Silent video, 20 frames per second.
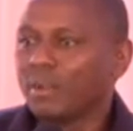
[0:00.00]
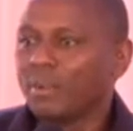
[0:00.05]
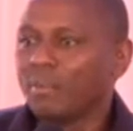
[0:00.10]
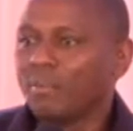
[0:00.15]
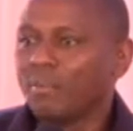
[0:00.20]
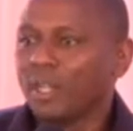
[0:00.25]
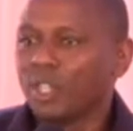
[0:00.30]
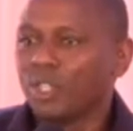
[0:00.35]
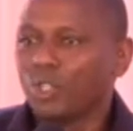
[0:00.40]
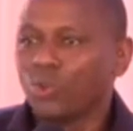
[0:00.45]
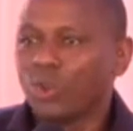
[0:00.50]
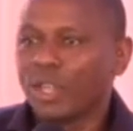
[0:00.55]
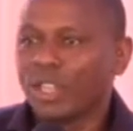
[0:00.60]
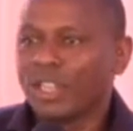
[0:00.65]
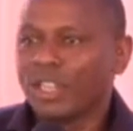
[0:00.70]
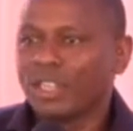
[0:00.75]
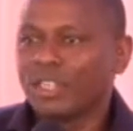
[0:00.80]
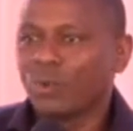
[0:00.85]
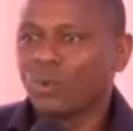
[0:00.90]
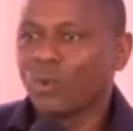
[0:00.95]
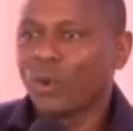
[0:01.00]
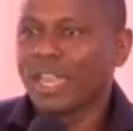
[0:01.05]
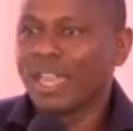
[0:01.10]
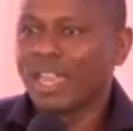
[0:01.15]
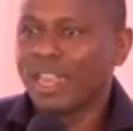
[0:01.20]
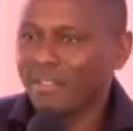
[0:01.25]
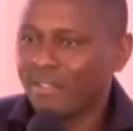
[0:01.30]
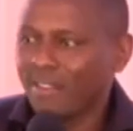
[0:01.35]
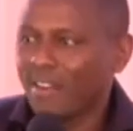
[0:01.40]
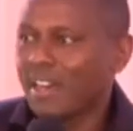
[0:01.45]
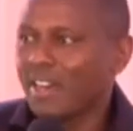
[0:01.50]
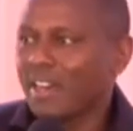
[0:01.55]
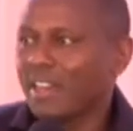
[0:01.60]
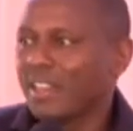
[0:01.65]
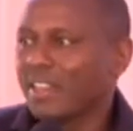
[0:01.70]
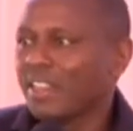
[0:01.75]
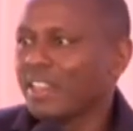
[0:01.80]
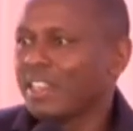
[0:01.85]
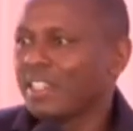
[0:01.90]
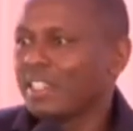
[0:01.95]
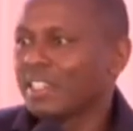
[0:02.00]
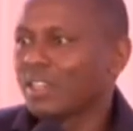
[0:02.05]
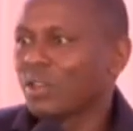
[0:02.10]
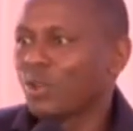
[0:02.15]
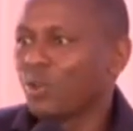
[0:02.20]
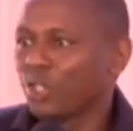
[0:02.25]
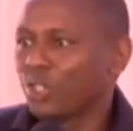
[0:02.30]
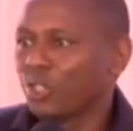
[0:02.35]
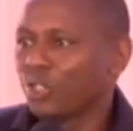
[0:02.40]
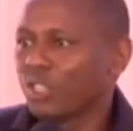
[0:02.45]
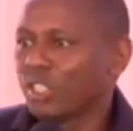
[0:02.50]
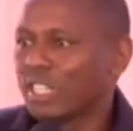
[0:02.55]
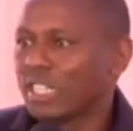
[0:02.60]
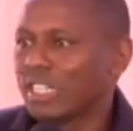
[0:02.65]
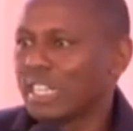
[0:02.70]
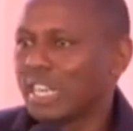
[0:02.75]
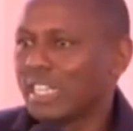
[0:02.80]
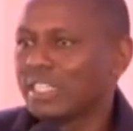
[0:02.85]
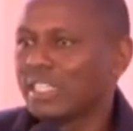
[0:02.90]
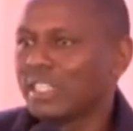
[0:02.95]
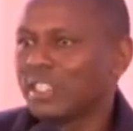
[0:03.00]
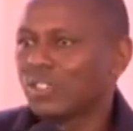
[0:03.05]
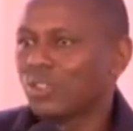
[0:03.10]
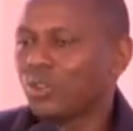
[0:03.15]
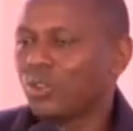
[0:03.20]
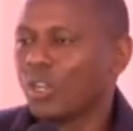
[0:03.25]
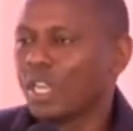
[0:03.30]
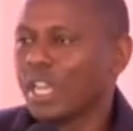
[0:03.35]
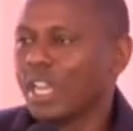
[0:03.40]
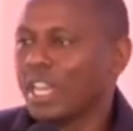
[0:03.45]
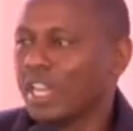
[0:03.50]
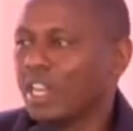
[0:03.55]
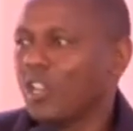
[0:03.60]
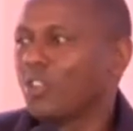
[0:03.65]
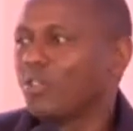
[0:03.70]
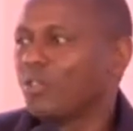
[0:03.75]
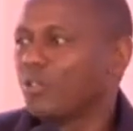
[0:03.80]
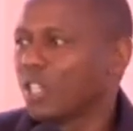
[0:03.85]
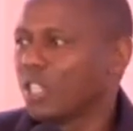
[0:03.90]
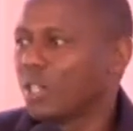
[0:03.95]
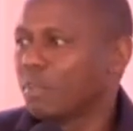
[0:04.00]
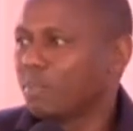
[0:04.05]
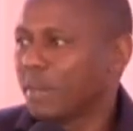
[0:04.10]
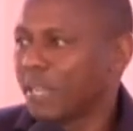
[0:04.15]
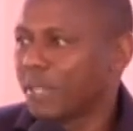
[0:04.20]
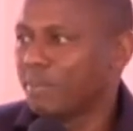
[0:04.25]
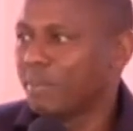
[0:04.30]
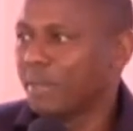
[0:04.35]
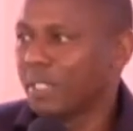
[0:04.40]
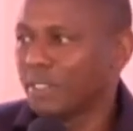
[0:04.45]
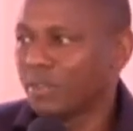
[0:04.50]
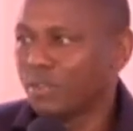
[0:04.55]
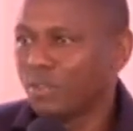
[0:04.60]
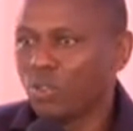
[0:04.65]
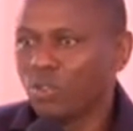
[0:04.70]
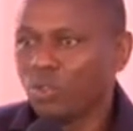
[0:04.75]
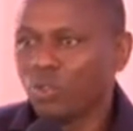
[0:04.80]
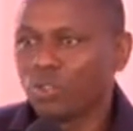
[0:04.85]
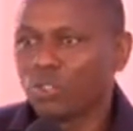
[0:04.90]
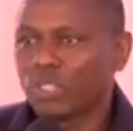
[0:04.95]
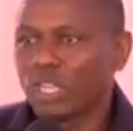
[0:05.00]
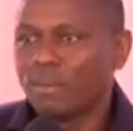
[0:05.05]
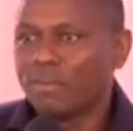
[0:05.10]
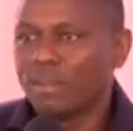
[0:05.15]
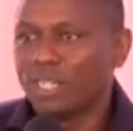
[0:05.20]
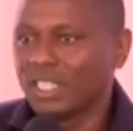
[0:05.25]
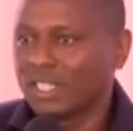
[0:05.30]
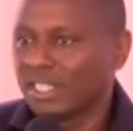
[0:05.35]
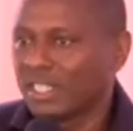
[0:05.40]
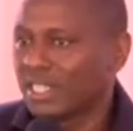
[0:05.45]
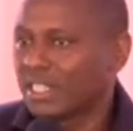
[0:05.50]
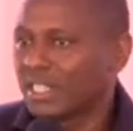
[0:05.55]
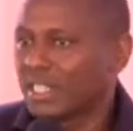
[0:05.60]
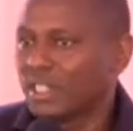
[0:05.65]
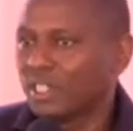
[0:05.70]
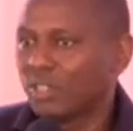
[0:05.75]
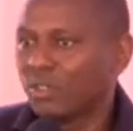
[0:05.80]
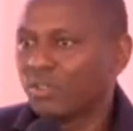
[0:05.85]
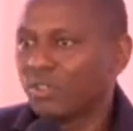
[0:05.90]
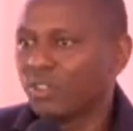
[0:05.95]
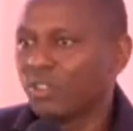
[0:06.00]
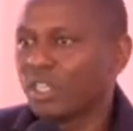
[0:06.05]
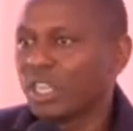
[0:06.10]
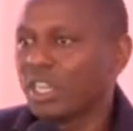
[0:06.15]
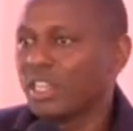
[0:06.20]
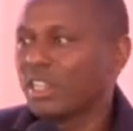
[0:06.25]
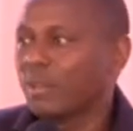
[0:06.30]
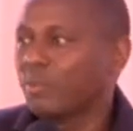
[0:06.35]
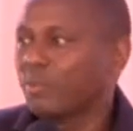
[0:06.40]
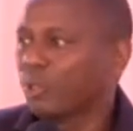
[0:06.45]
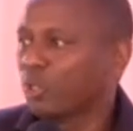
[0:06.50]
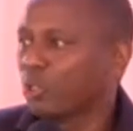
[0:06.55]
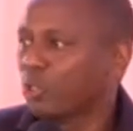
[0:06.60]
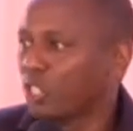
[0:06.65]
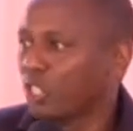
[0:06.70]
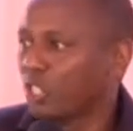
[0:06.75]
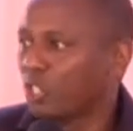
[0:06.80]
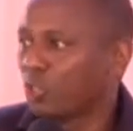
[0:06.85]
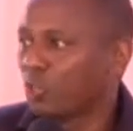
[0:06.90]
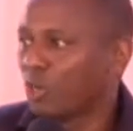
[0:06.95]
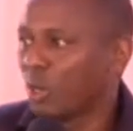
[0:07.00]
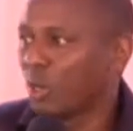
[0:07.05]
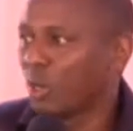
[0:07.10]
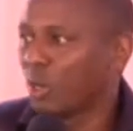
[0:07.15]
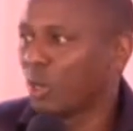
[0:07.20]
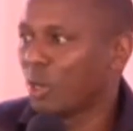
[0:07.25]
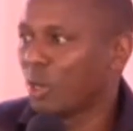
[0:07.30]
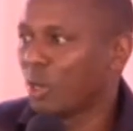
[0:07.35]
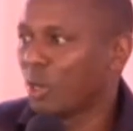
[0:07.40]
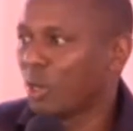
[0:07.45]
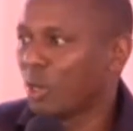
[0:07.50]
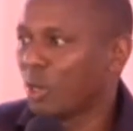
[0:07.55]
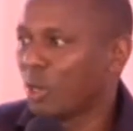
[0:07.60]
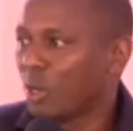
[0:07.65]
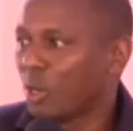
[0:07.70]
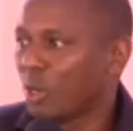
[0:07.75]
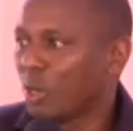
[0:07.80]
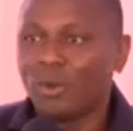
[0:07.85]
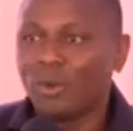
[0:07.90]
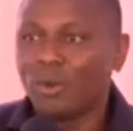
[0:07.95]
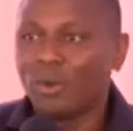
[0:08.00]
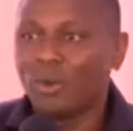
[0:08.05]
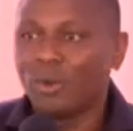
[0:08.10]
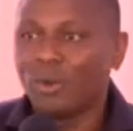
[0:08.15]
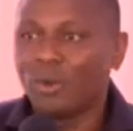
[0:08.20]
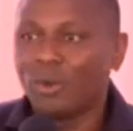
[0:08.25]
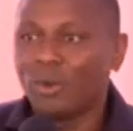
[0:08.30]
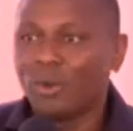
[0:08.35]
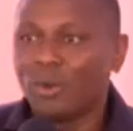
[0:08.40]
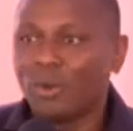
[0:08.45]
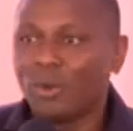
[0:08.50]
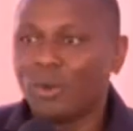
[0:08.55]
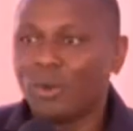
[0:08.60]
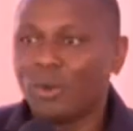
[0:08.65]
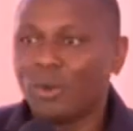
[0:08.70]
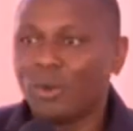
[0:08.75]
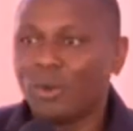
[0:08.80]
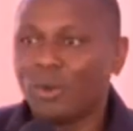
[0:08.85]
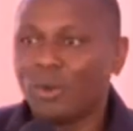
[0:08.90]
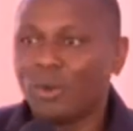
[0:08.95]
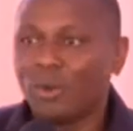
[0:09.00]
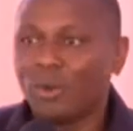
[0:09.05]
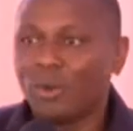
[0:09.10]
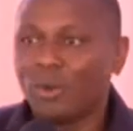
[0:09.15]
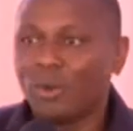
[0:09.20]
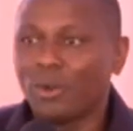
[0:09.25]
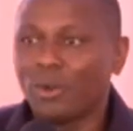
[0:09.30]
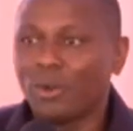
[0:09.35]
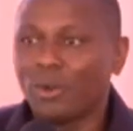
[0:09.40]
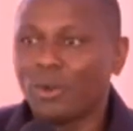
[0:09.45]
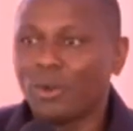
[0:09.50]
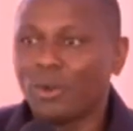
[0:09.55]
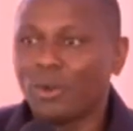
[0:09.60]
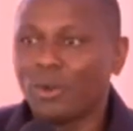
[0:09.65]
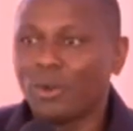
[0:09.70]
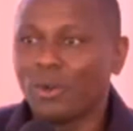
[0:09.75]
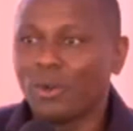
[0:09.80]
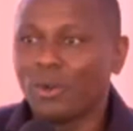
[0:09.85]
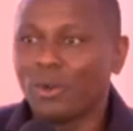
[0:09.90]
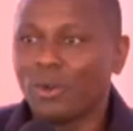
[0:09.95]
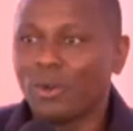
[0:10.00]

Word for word: make sure that whenever there is a question that touches on any of your departments for those cabinet secretaries who have not had the opportunity to appear before the House, to be able to